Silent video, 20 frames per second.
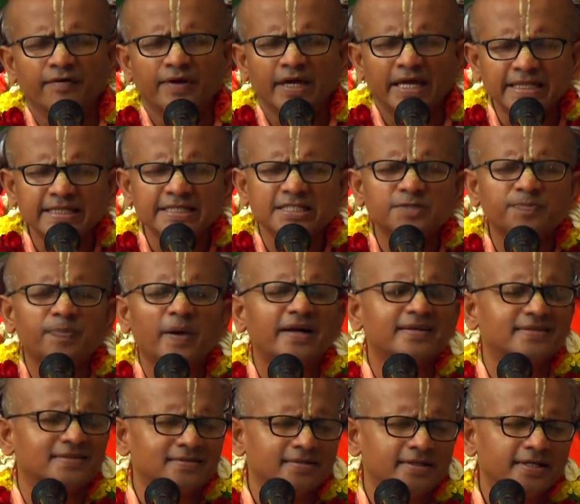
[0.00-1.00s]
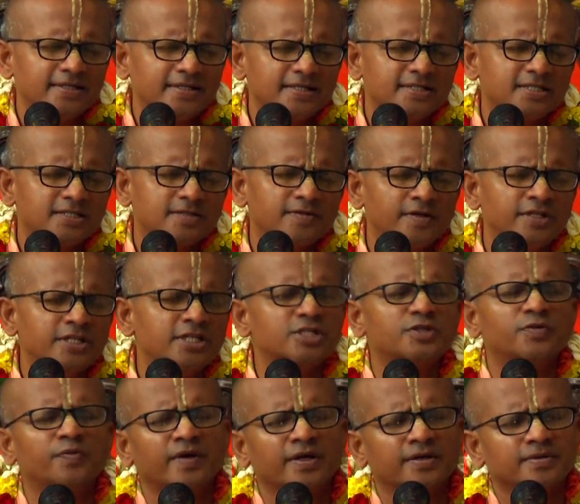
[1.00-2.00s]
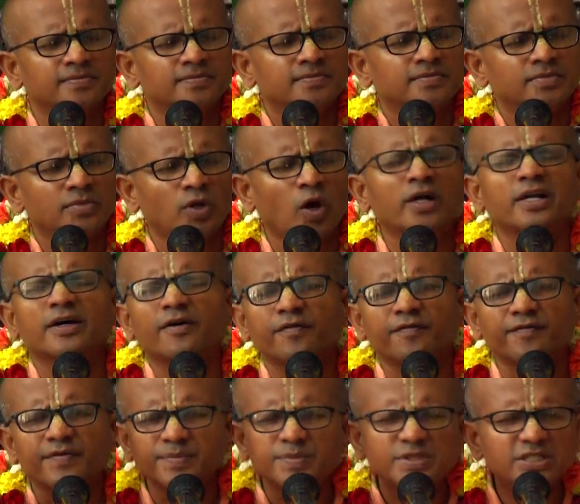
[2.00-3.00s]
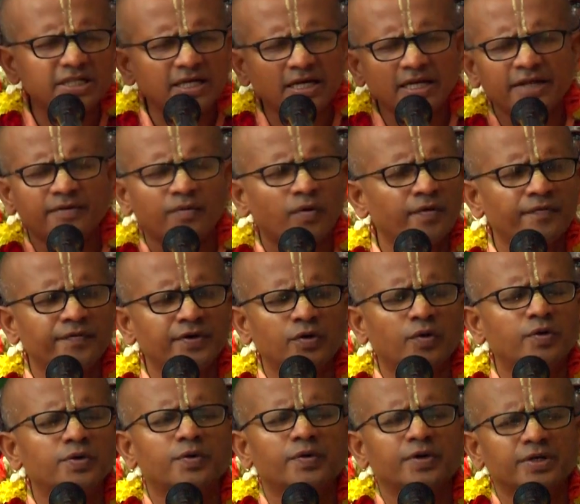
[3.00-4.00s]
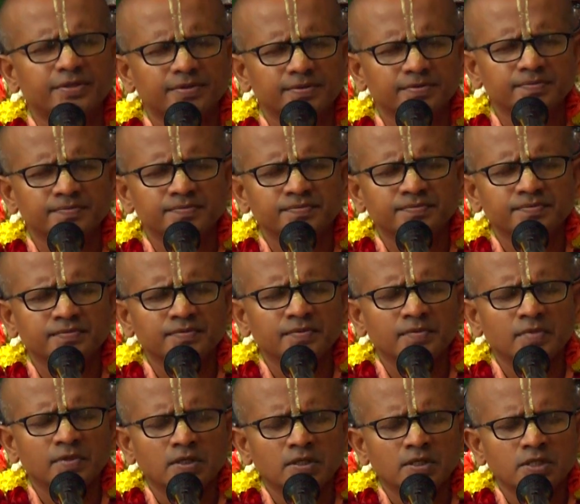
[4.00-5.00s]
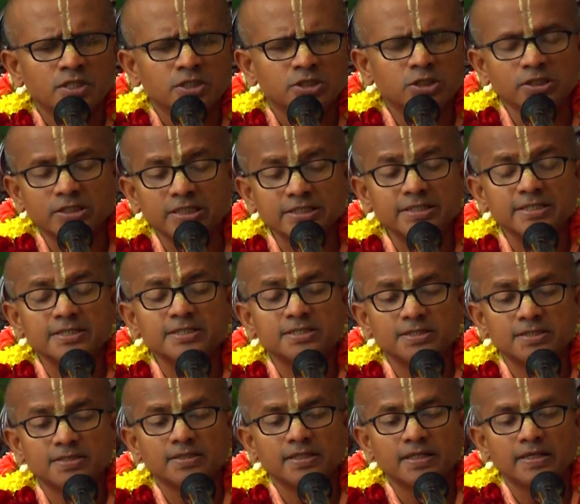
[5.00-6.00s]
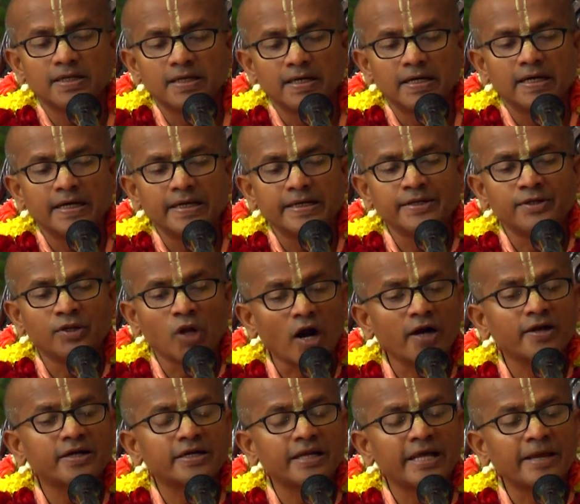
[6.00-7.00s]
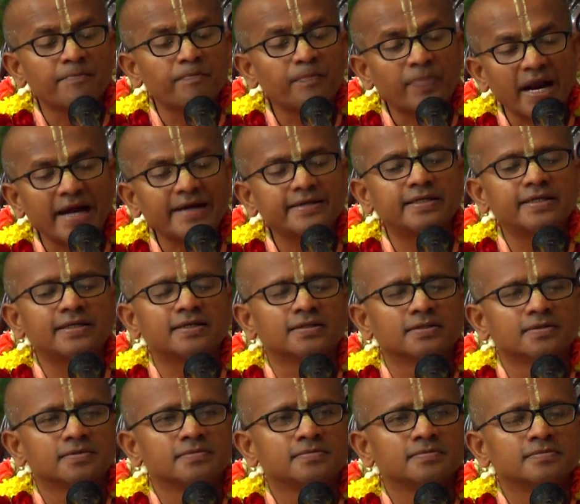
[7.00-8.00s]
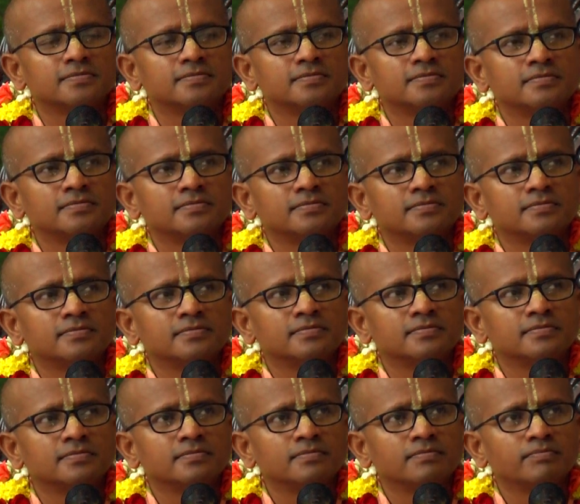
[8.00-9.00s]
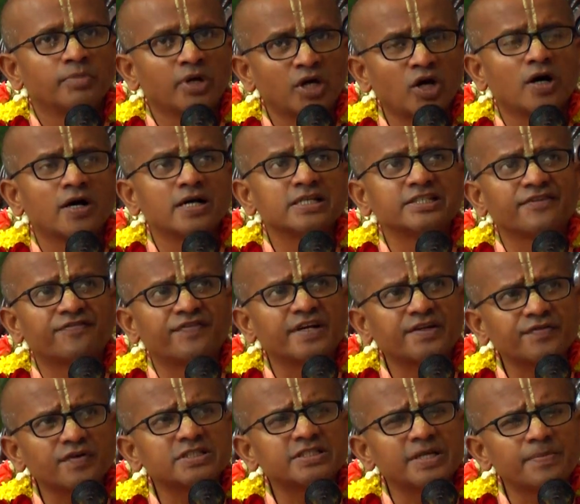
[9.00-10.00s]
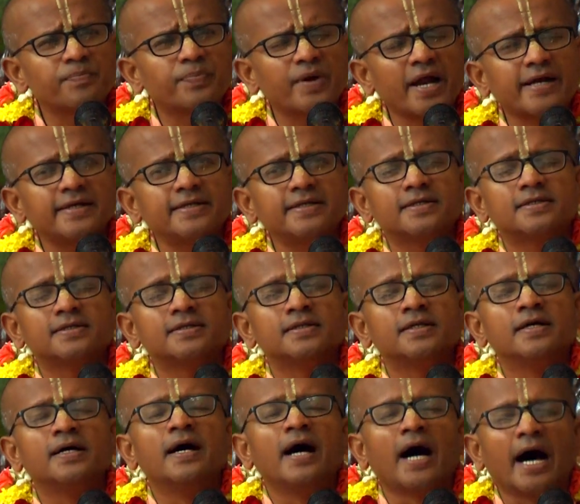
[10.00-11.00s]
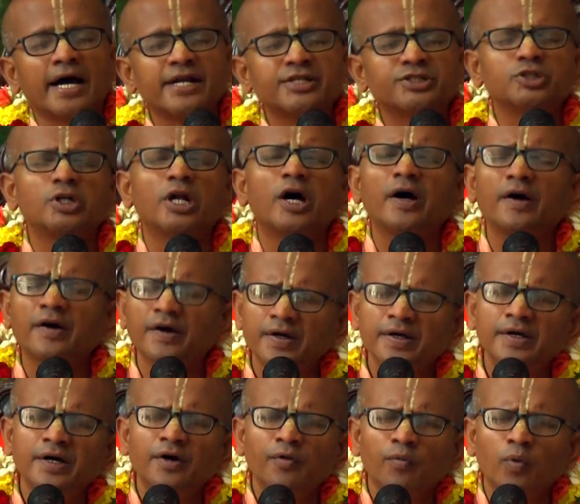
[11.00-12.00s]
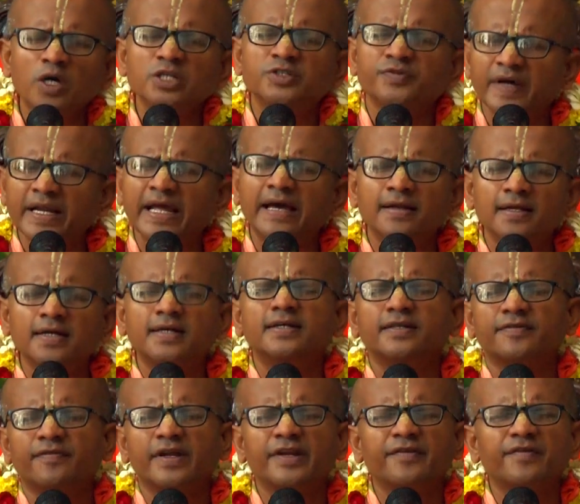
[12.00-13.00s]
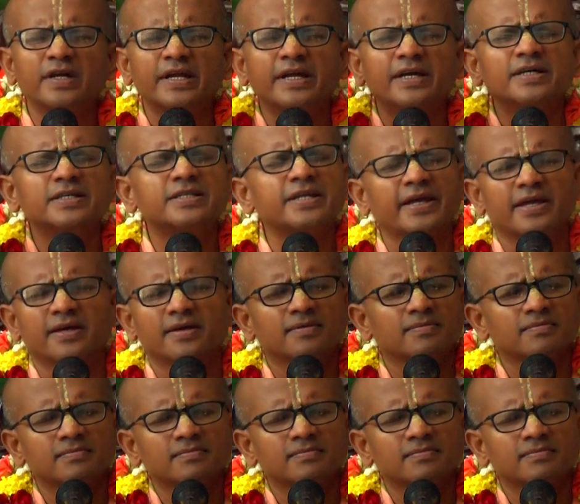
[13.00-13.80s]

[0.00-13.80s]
In this pattern, in this, in this way, not our whimsically, we don't do it. So this is not impractical, because if it was impractical, Arjuna was very alert when he was hearing.